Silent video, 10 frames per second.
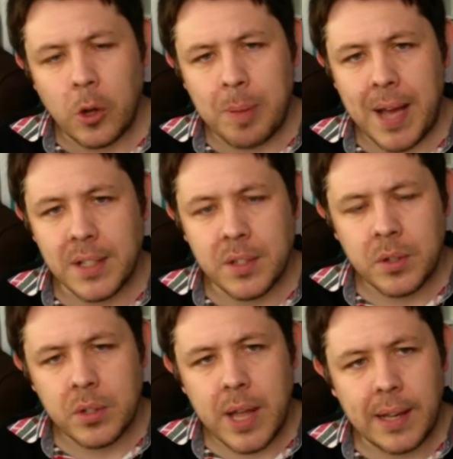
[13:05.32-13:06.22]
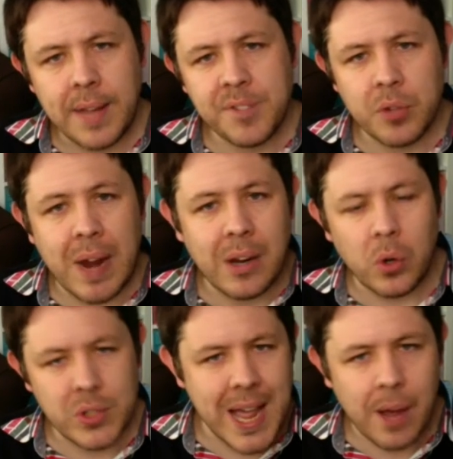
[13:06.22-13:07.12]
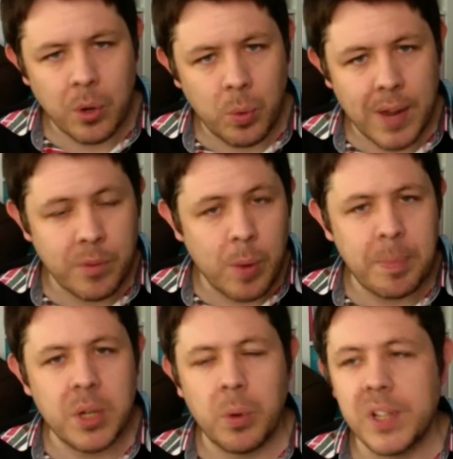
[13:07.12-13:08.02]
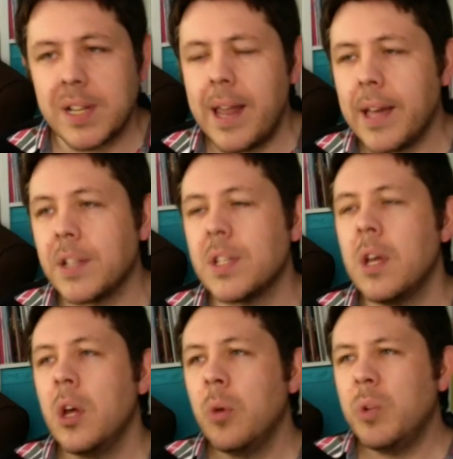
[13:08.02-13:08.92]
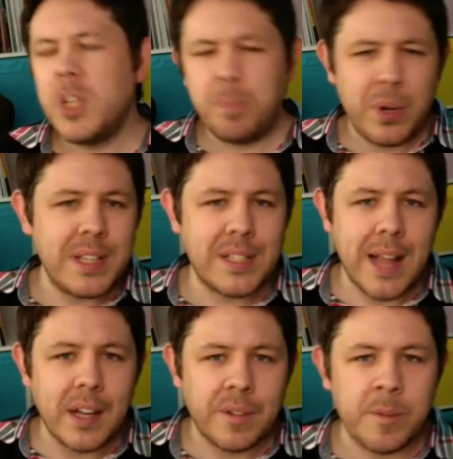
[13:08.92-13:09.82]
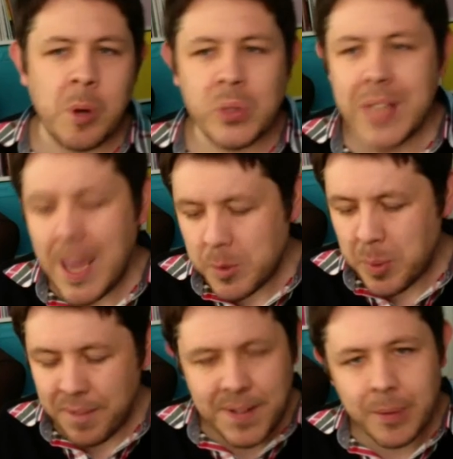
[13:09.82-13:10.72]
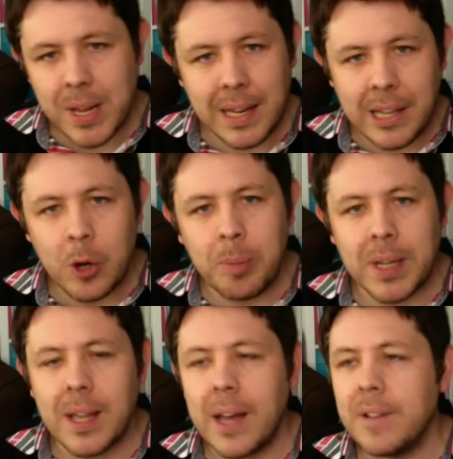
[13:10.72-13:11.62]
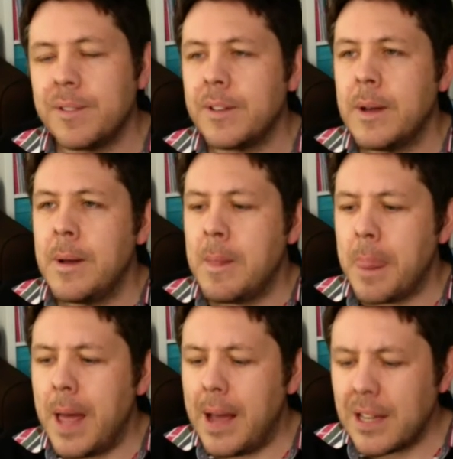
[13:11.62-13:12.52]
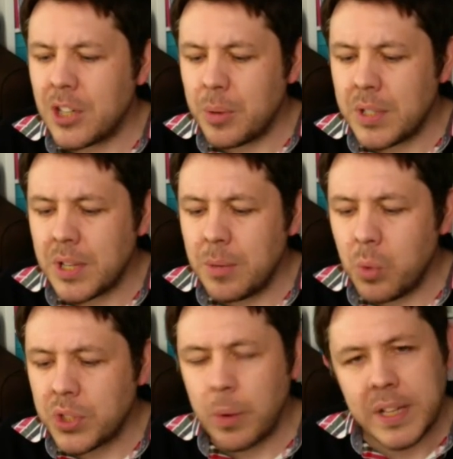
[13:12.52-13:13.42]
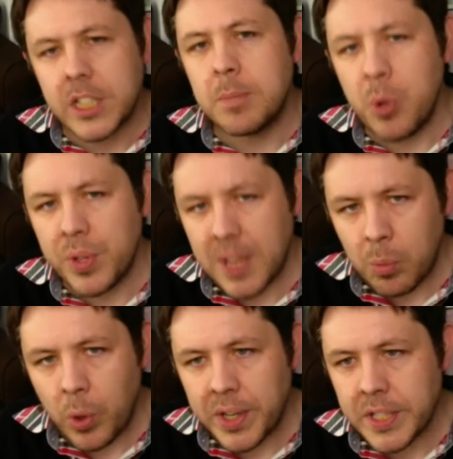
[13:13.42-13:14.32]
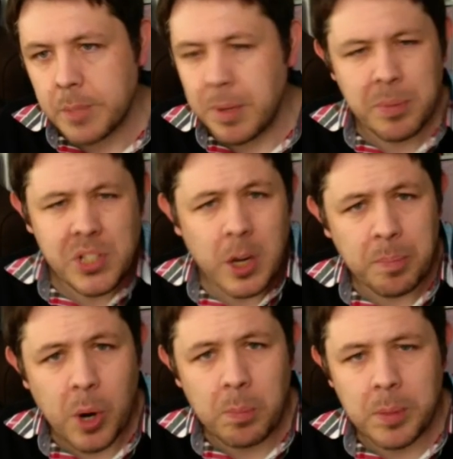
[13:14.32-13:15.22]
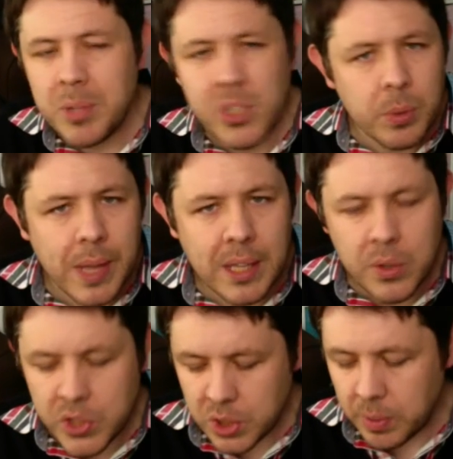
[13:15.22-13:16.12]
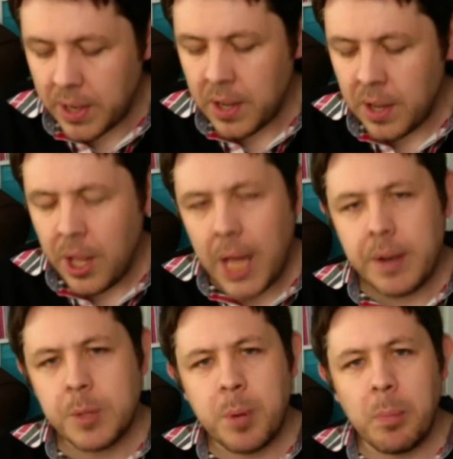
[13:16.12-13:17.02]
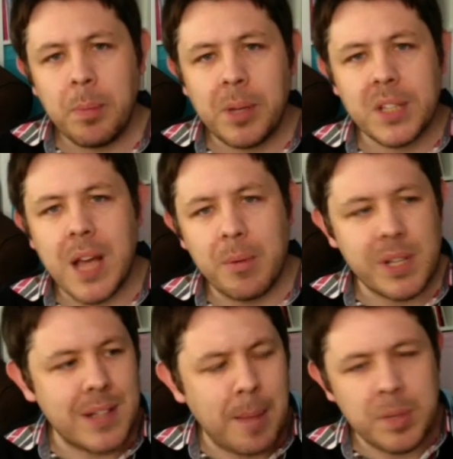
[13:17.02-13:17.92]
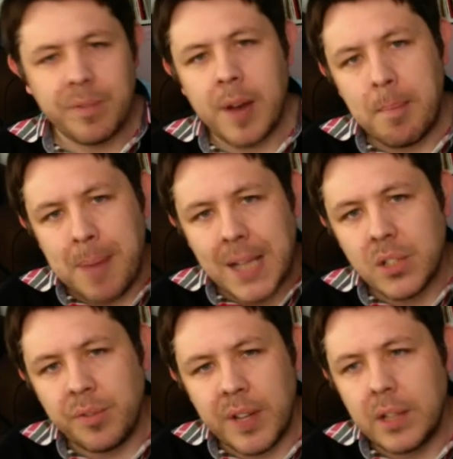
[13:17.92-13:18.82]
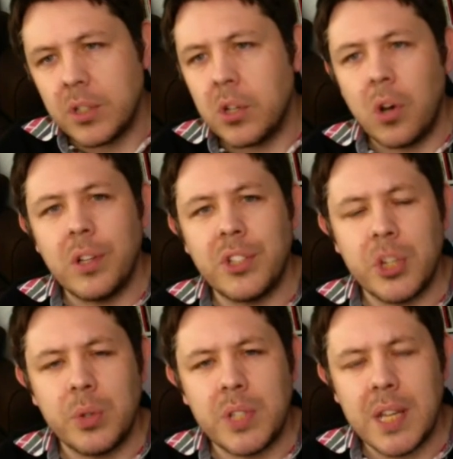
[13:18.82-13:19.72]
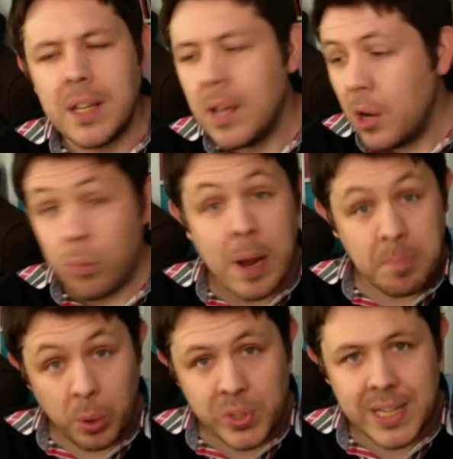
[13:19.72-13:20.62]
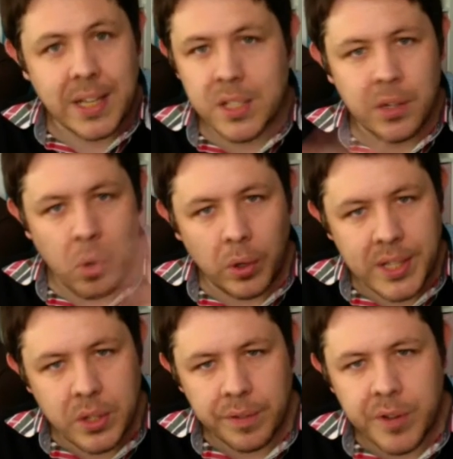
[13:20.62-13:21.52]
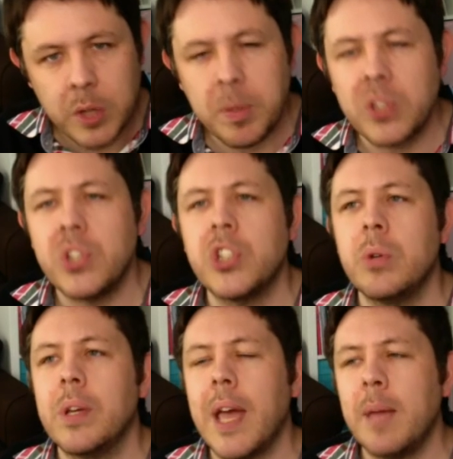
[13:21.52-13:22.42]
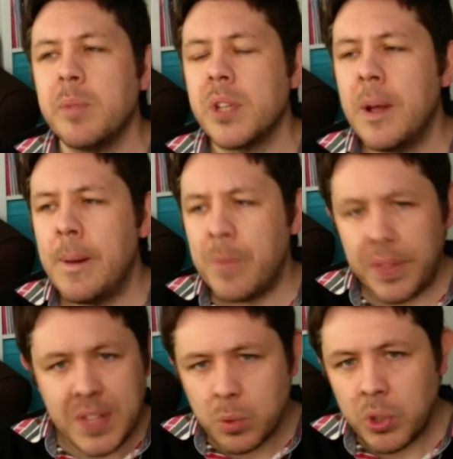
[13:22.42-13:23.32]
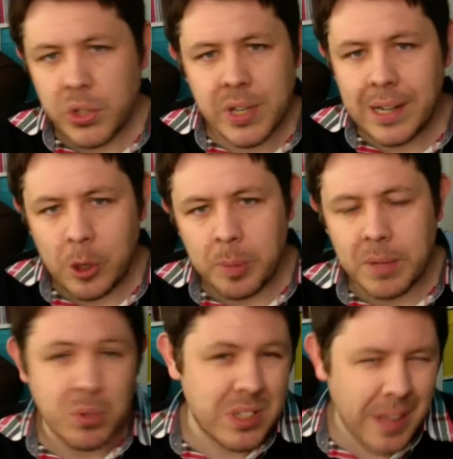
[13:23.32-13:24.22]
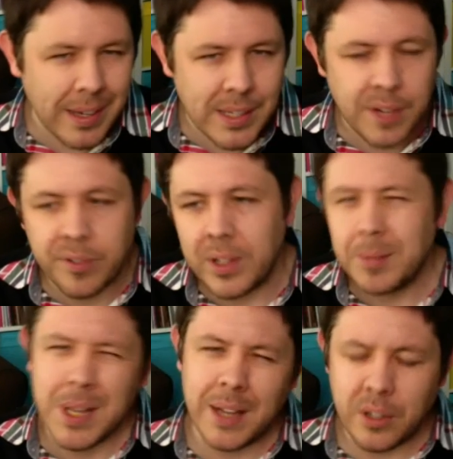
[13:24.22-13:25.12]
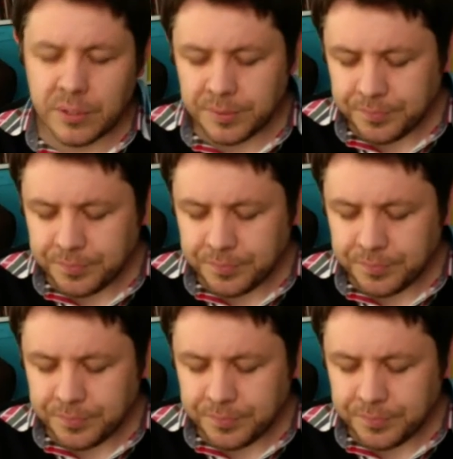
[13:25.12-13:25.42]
pad left and right or down or whatever weapon you want to select, which is pretty standard for most games. But I found it a little bit kind of I don't know. It wasn't quite as smooth as I wanted it to be, but it's not a problem. You soon get used to it. And it was probably because I was adapting from like Battlefield and Call of Duty, Rainbow Six, and all these other first-person shooter games. And this one does it a little bit more slightly differently, kind of.